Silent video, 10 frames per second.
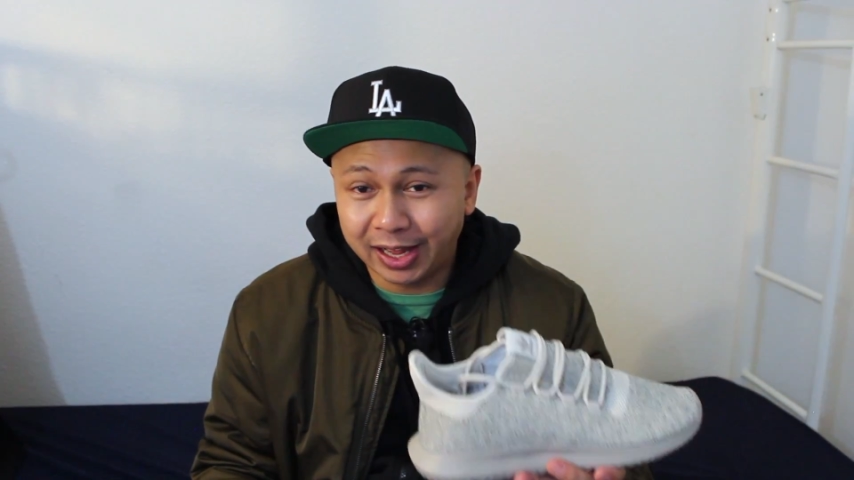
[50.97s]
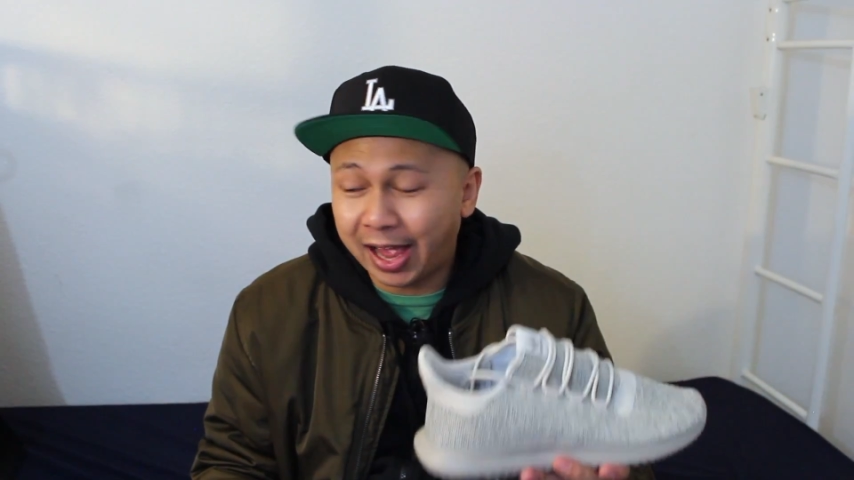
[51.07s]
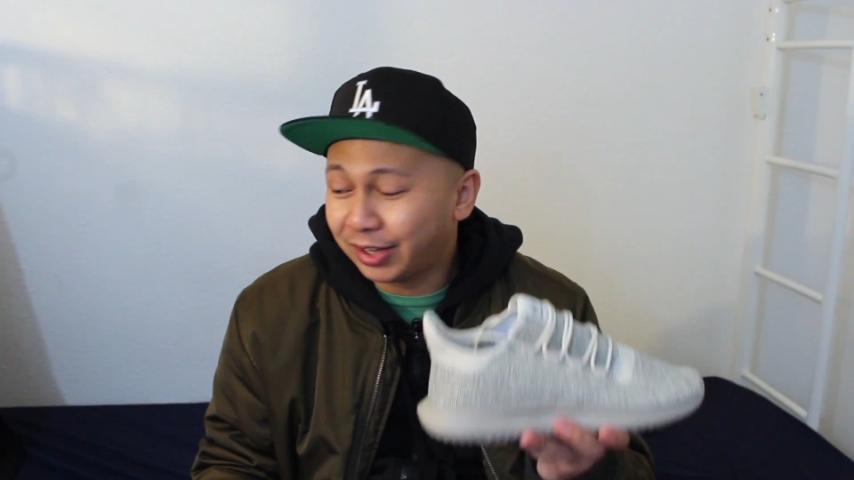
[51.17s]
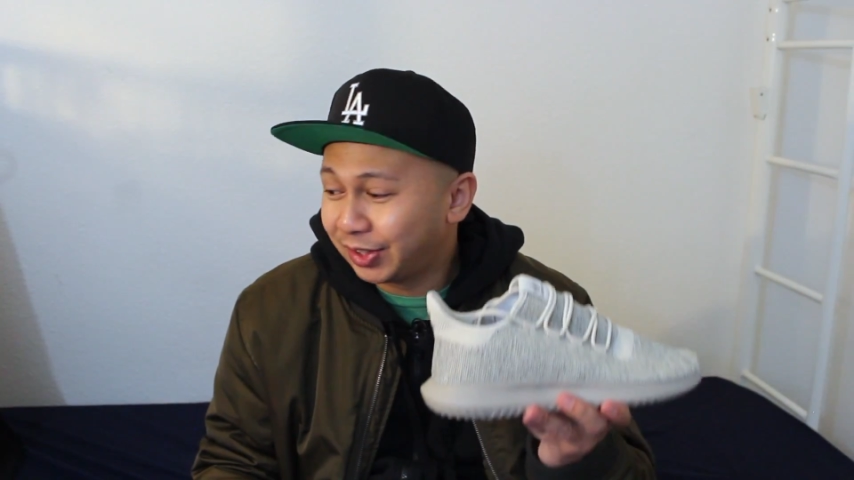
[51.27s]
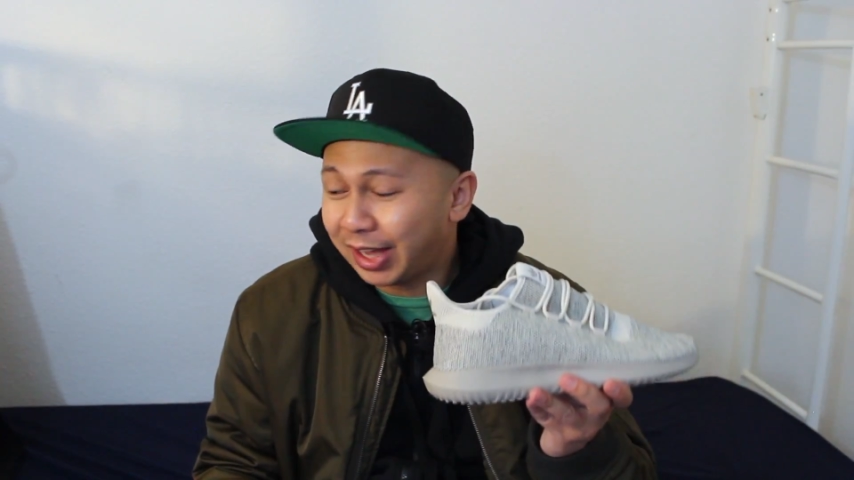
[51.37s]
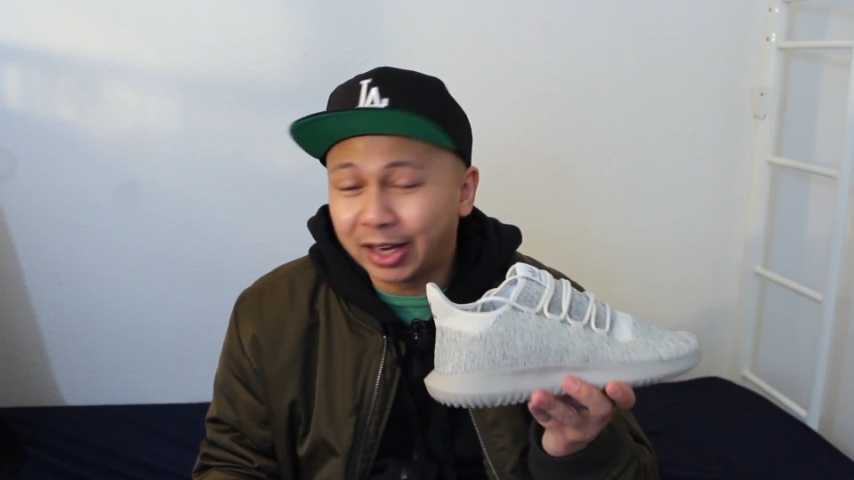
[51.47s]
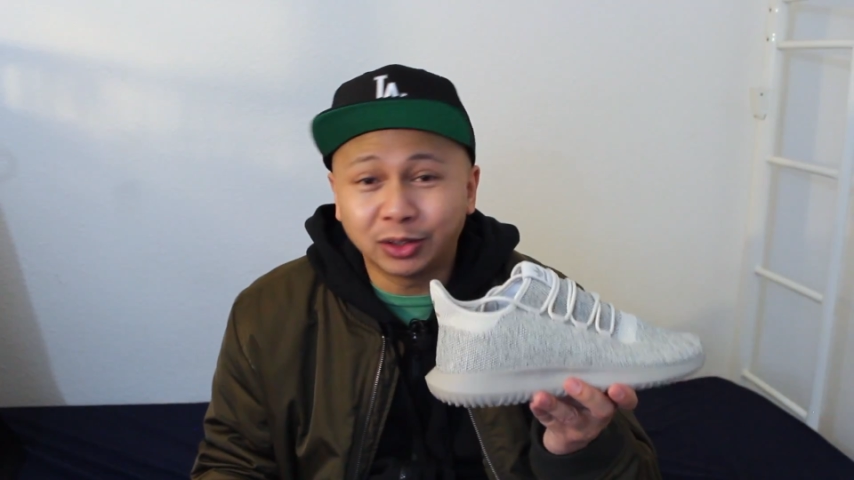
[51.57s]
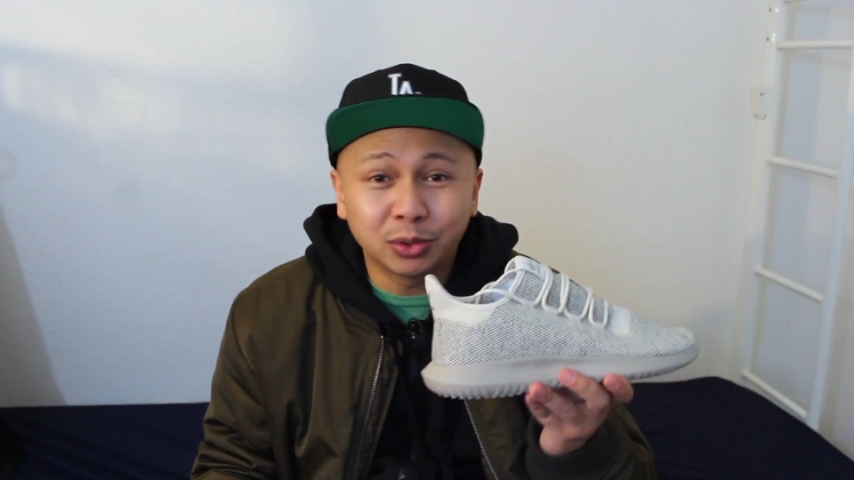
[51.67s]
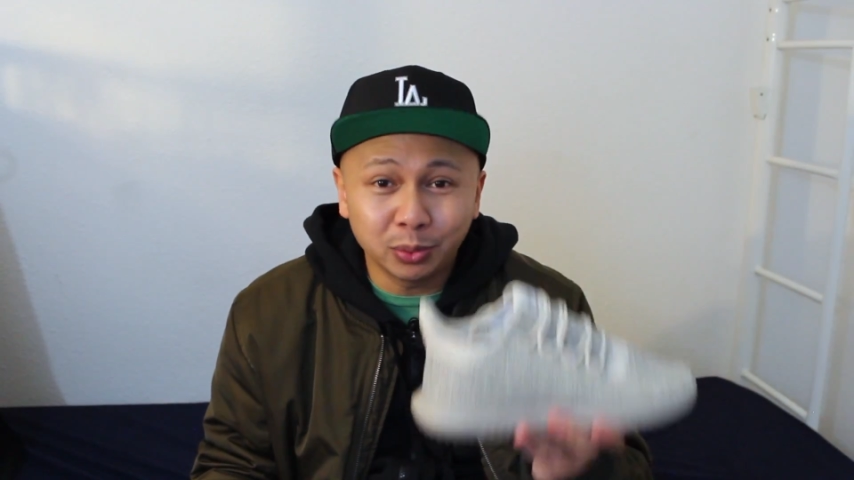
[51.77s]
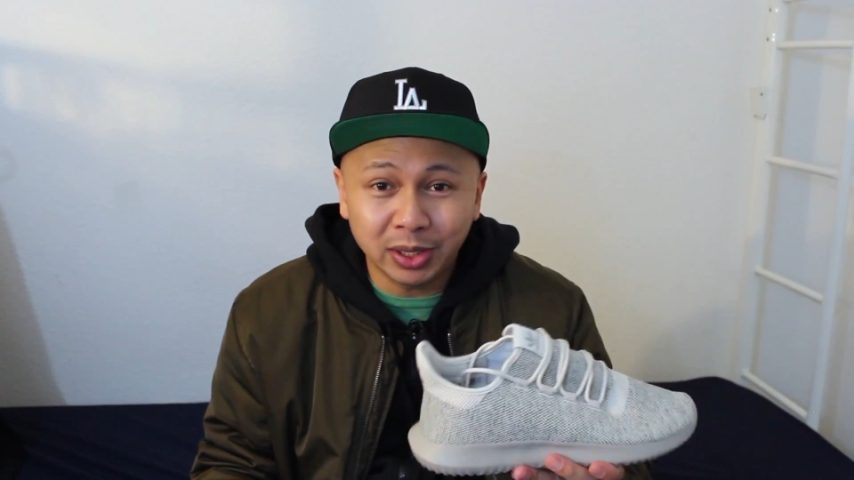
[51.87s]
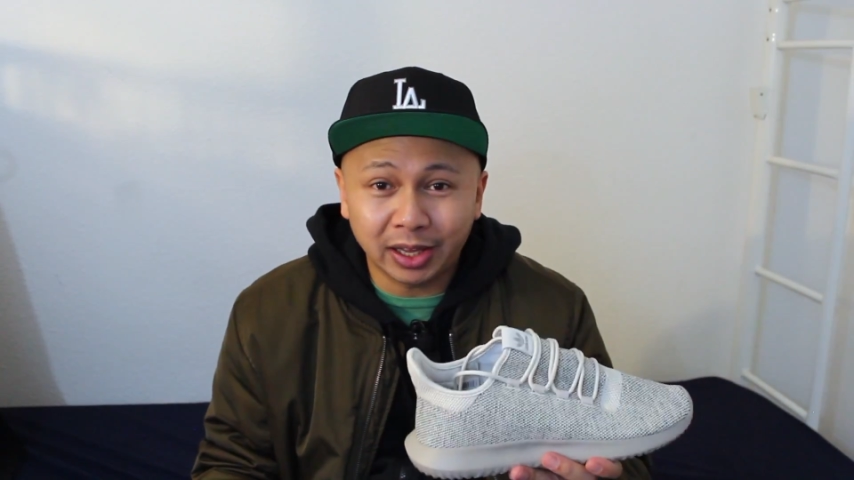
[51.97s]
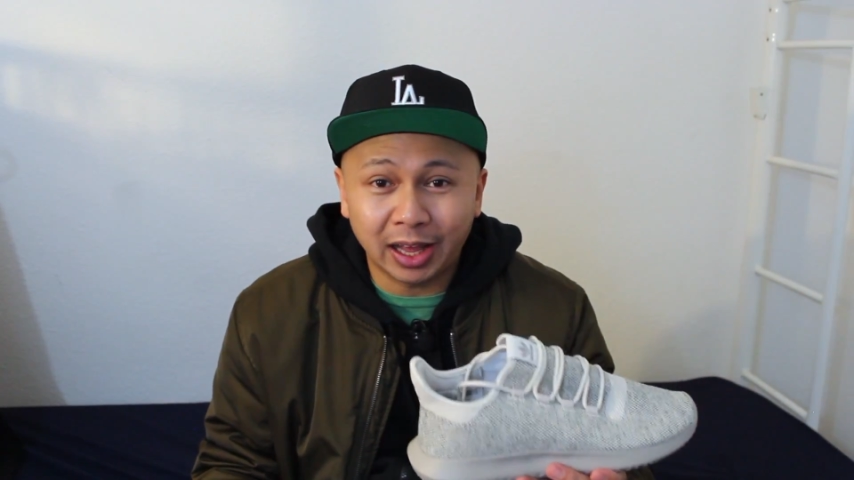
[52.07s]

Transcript: I actually got a tweet